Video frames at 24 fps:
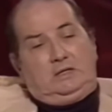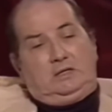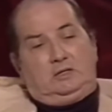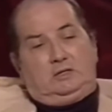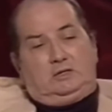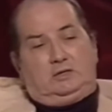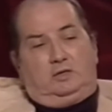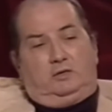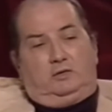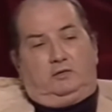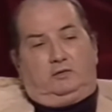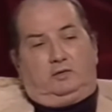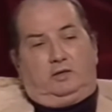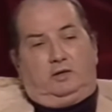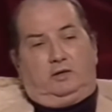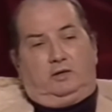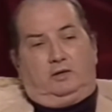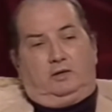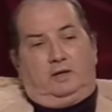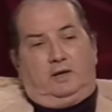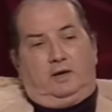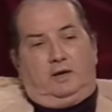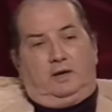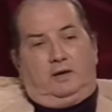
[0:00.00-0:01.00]
She said,
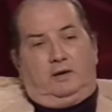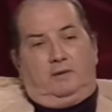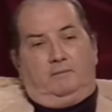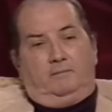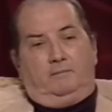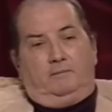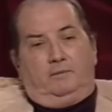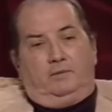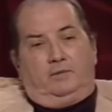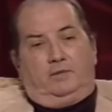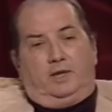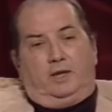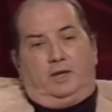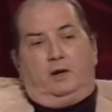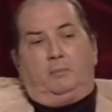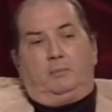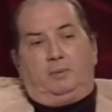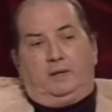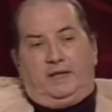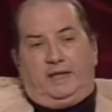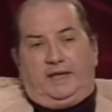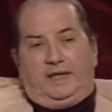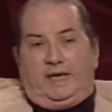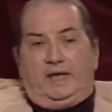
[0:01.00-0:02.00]
"They are
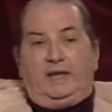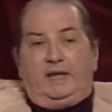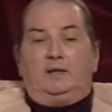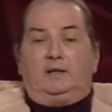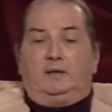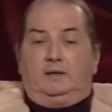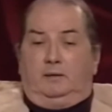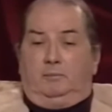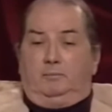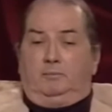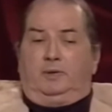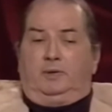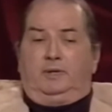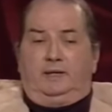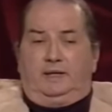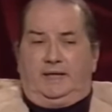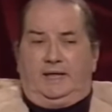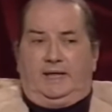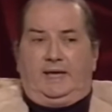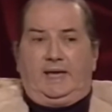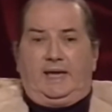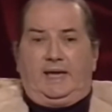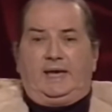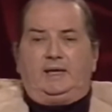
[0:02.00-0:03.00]

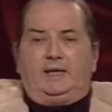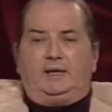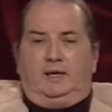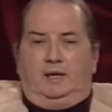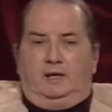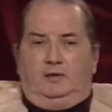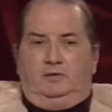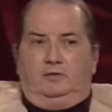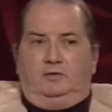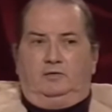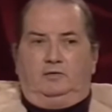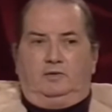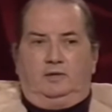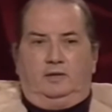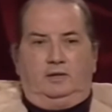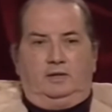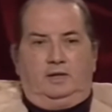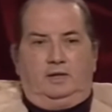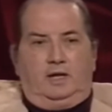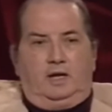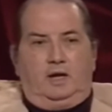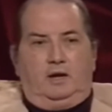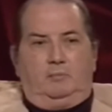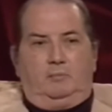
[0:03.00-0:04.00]
Pleiadians, and
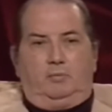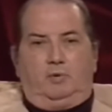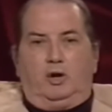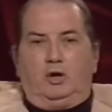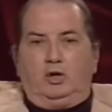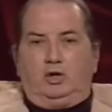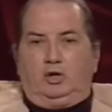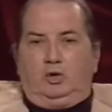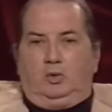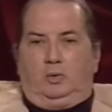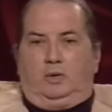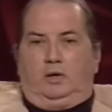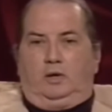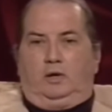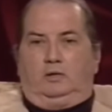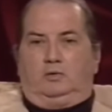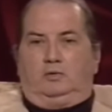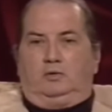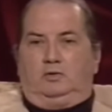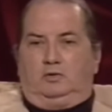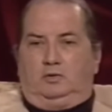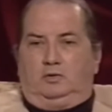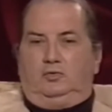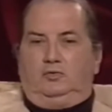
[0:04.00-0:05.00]
they have brought you here
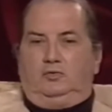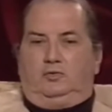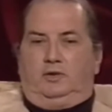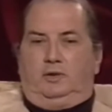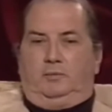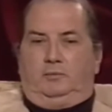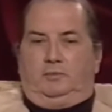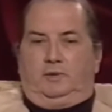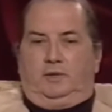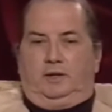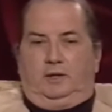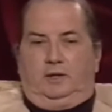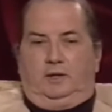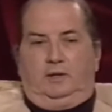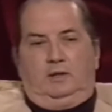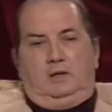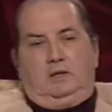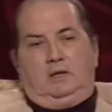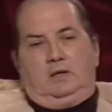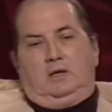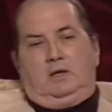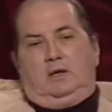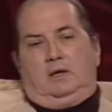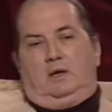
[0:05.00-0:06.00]
to do something.
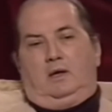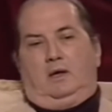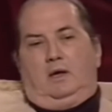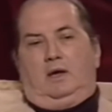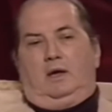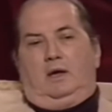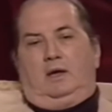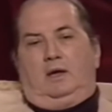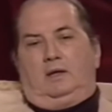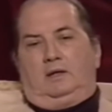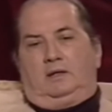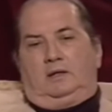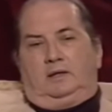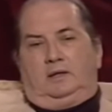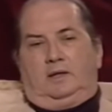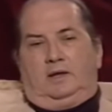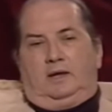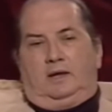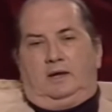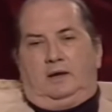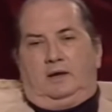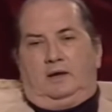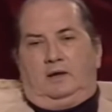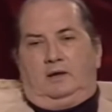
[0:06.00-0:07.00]
And
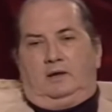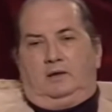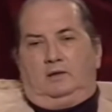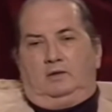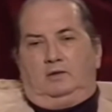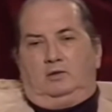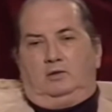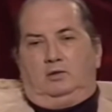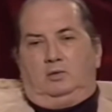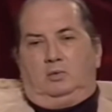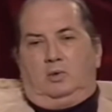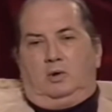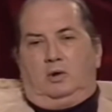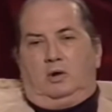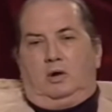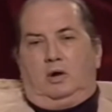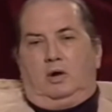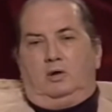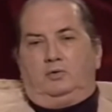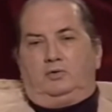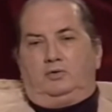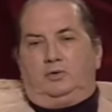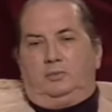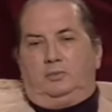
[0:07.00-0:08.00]
you are
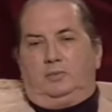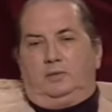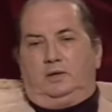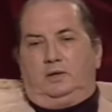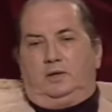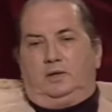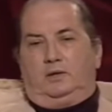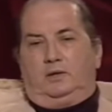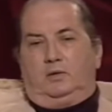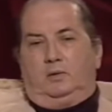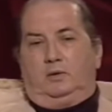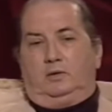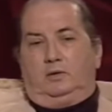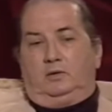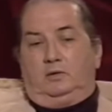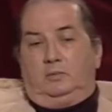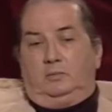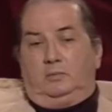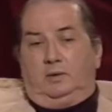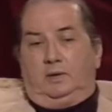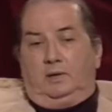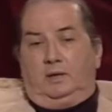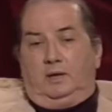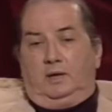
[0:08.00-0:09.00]
ultimately going to
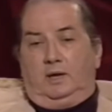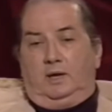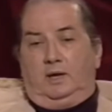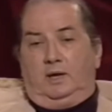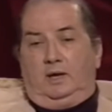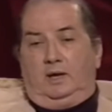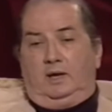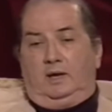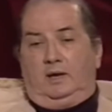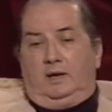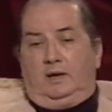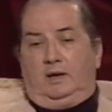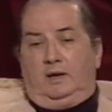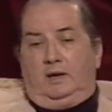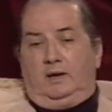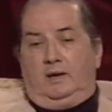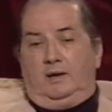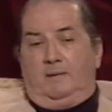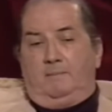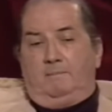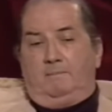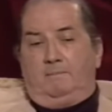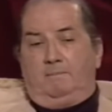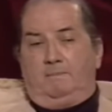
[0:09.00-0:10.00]
be
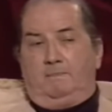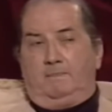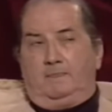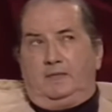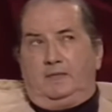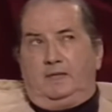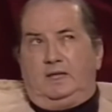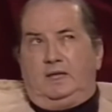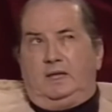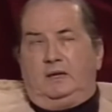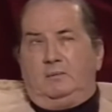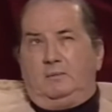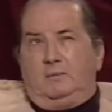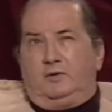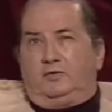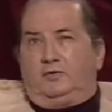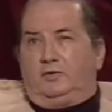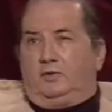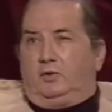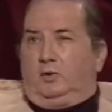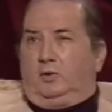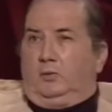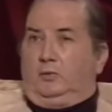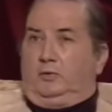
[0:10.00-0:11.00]
a
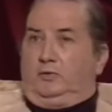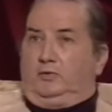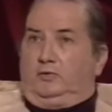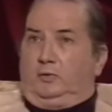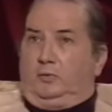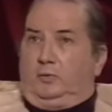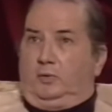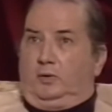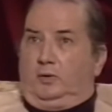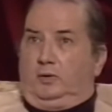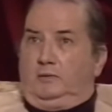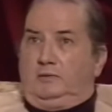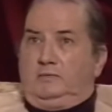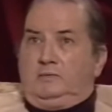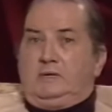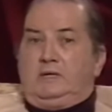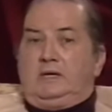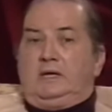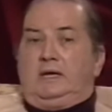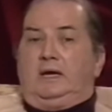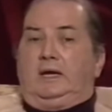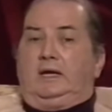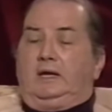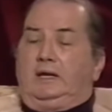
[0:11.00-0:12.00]
emissary," was the word,
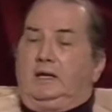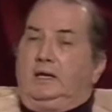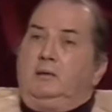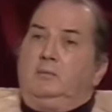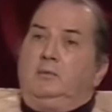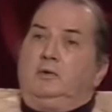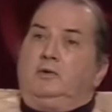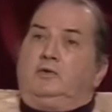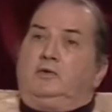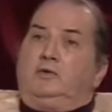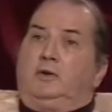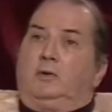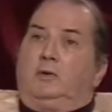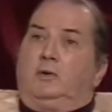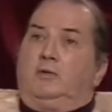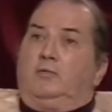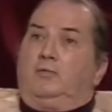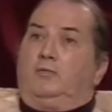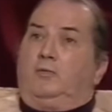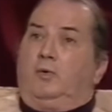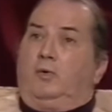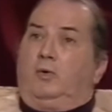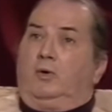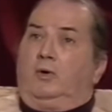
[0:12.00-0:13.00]
an emissary
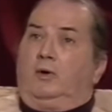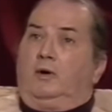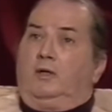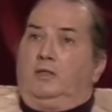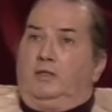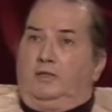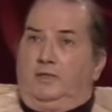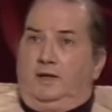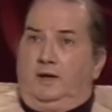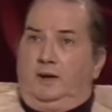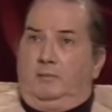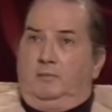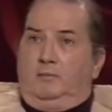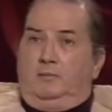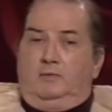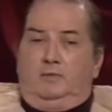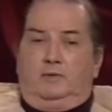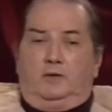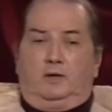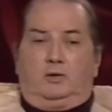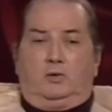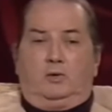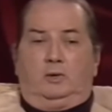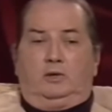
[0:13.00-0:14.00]
for them.
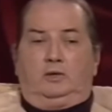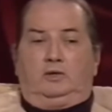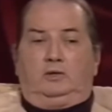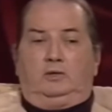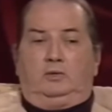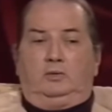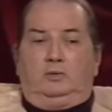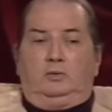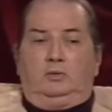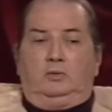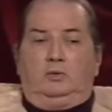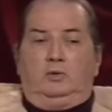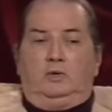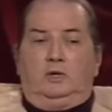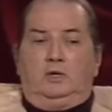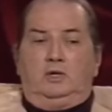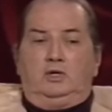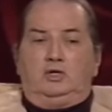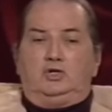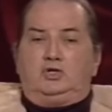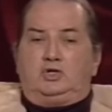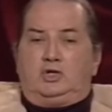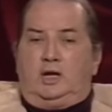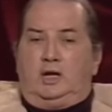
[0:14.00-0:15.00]
They're going to
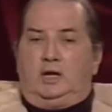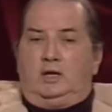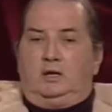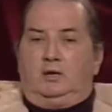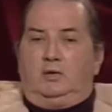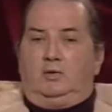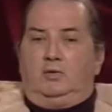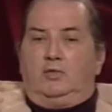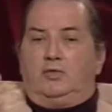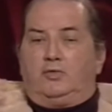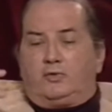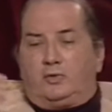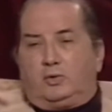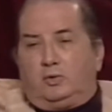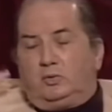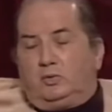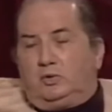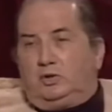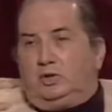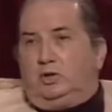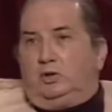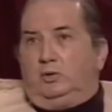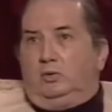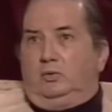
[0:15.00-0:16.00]
channel through
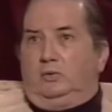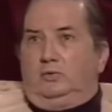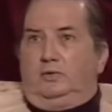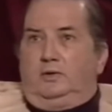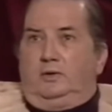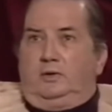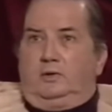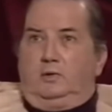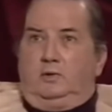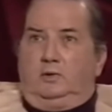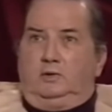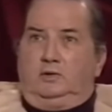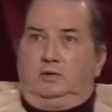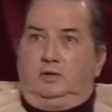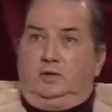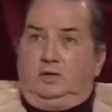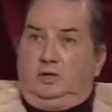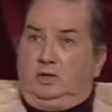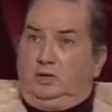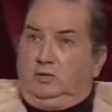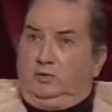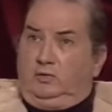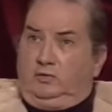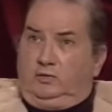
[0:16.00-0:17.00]
you. They're going to
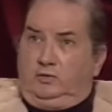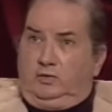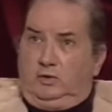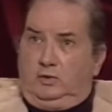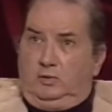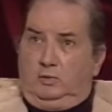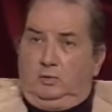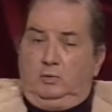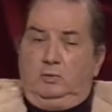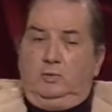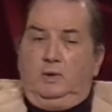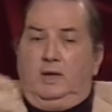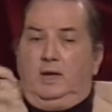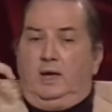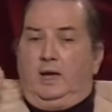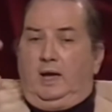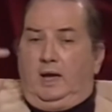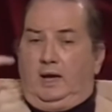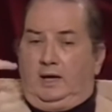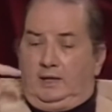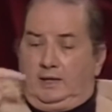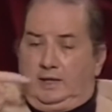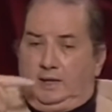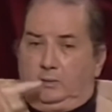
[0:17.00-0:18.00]
use you,
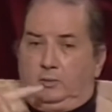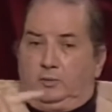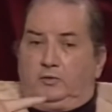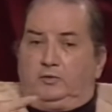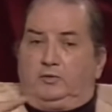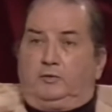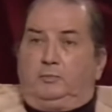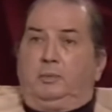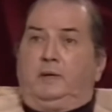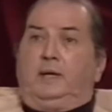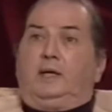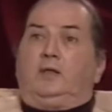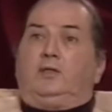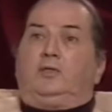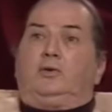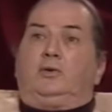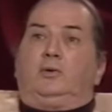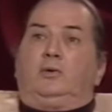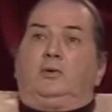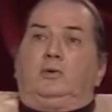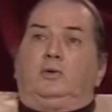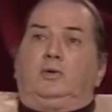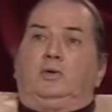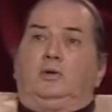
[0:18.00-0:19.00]
and they will speak
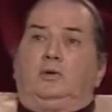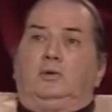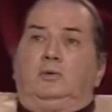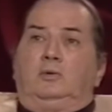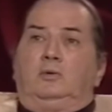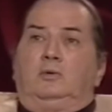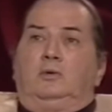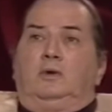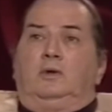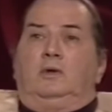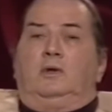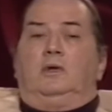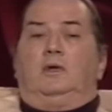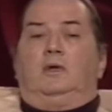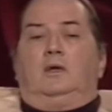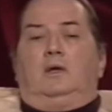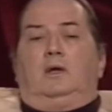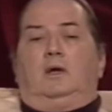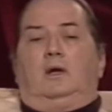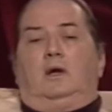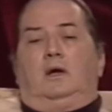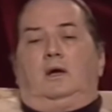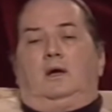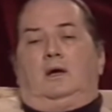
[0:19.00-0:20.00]
through you.
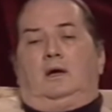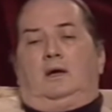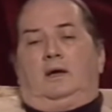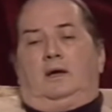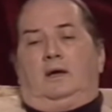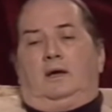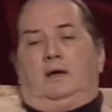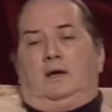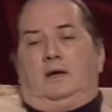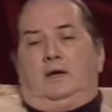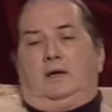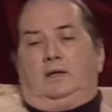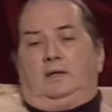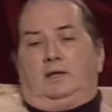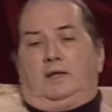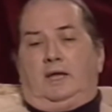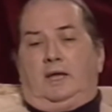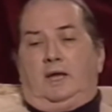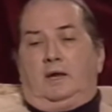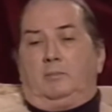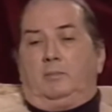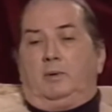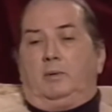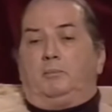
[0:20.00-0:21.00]
And they
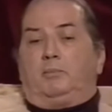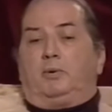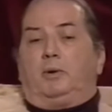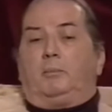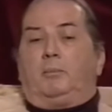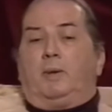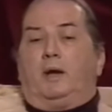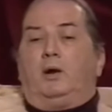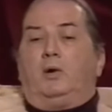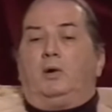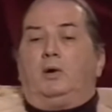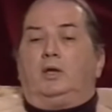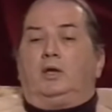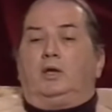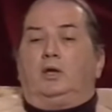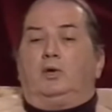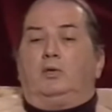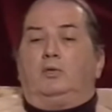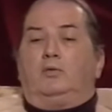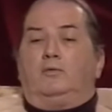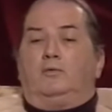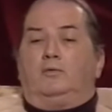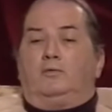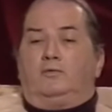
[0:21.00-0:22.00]
have been preparing
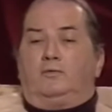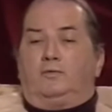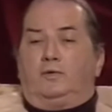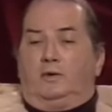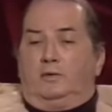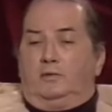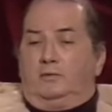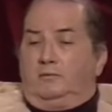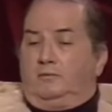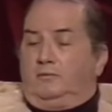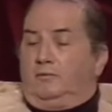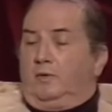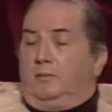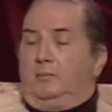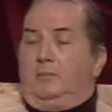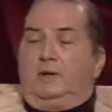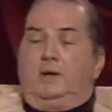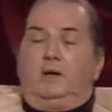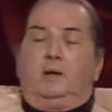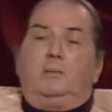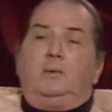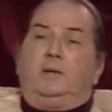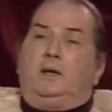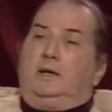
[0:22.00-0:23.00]
you for
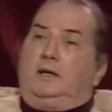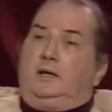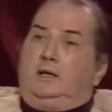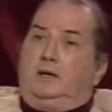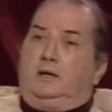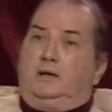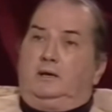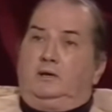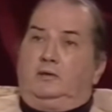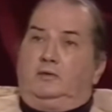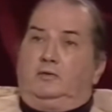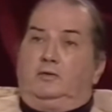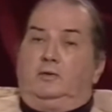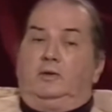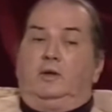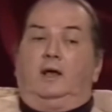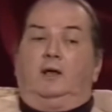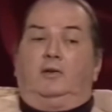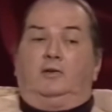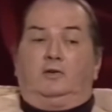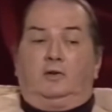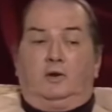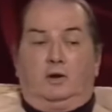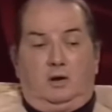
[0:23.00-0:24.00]
many, many years. I
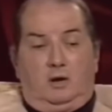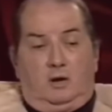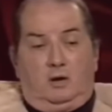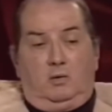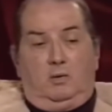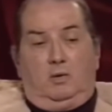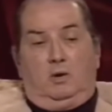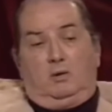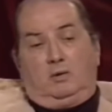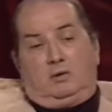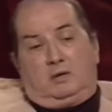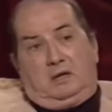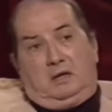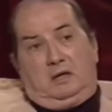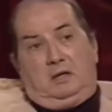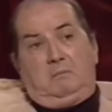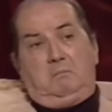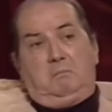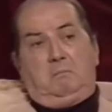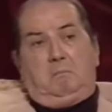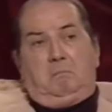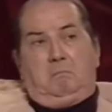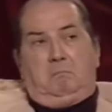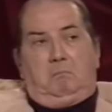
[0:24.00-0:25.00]
said, "Oh, okay.
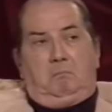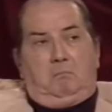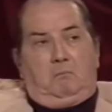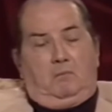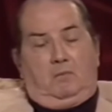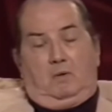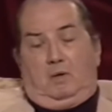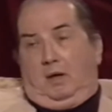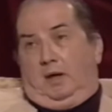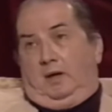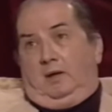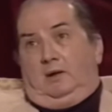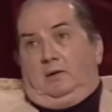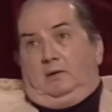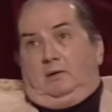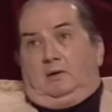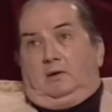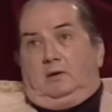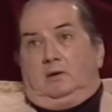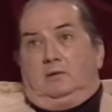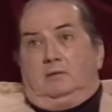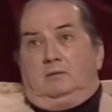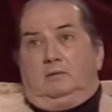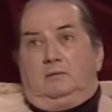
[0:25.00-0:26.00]
I don't
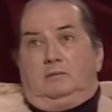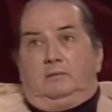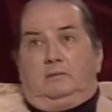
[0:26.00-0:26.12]
know."